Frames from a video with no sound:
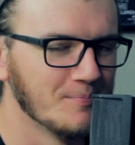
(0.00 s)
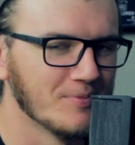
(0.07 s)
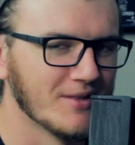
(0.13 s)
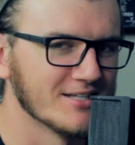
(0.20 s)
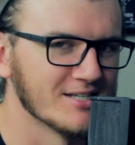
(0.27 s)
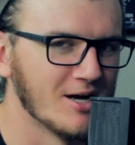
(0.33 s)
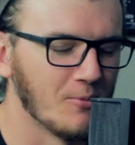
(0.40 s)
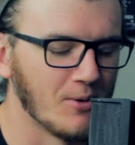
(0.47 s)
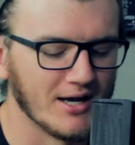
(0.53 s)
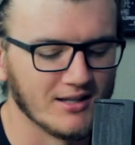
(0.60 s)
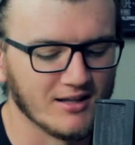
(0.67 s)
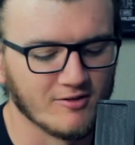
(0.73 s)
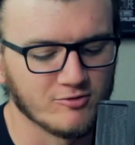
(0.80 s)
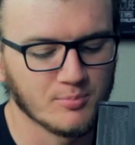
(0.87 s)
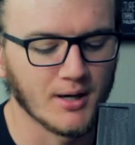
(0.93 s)
That's not why he
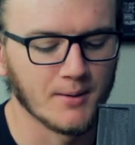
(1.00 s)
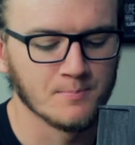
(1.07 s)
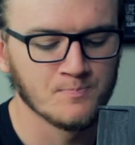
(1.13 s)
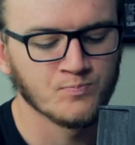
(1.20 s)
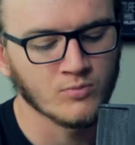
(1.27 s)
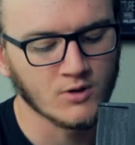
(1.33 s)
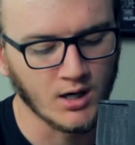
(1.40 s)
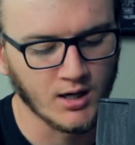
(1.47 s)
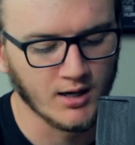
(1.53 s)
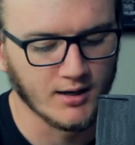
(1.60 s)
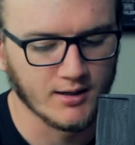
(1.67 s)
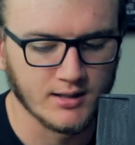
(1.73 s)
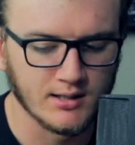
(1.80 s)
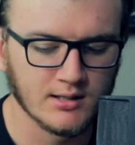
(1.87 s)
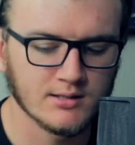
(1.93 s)
left, but
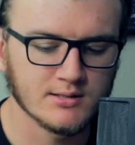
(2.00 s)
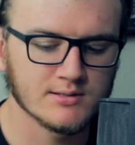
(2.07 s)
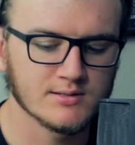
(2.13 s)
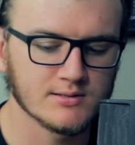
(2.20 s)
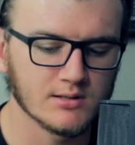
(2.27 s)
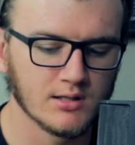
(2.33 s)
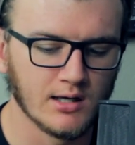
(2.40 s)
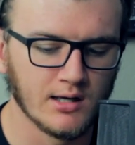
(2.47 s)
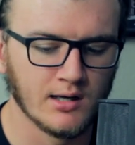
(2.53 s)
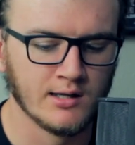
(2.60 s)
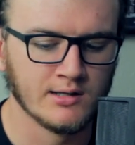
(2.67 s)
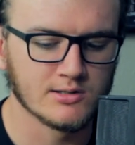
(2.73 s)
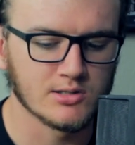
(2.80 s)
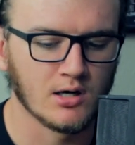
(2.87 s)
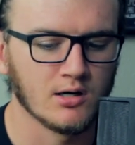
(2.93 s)
he is
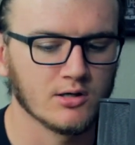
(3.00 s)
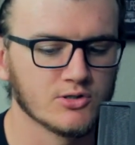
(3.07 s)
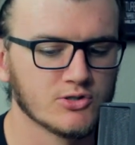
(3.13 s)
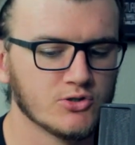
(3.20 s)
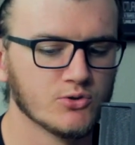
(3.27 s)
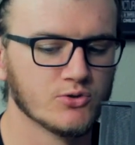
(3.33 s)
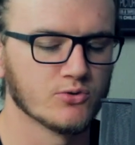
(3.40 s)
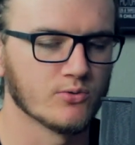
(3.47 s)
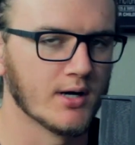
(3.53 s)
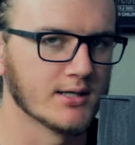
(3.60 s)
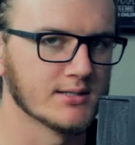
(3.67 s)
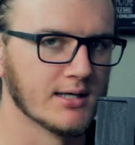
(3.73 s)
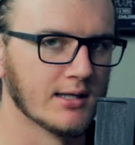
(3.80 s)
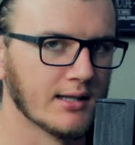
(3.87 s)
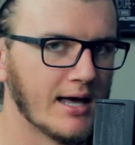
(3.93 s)
in talks to
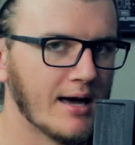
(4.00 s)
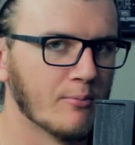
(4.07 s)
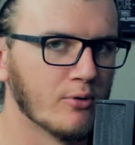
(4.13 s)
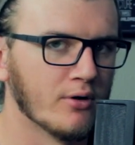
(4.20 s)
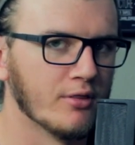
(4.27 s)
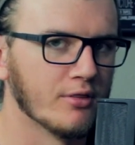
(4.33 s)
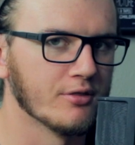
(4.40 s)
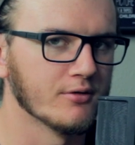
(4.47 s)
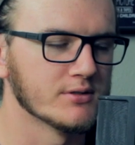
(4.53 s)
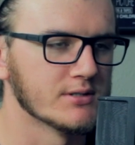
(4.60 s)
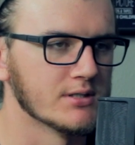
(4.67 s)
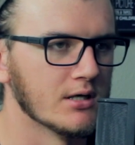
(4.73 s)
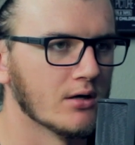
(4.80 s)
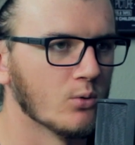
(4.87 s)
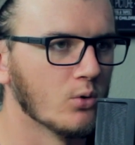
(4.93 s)
direct a Labyrinth
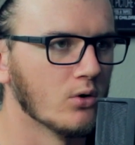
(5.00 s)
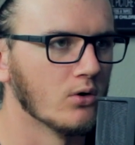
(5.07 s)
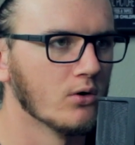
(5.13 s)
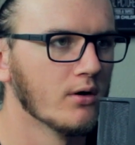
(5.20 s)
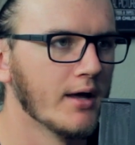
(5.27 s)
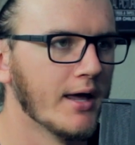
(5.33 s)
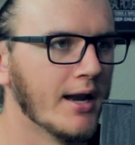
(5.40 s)
sequel,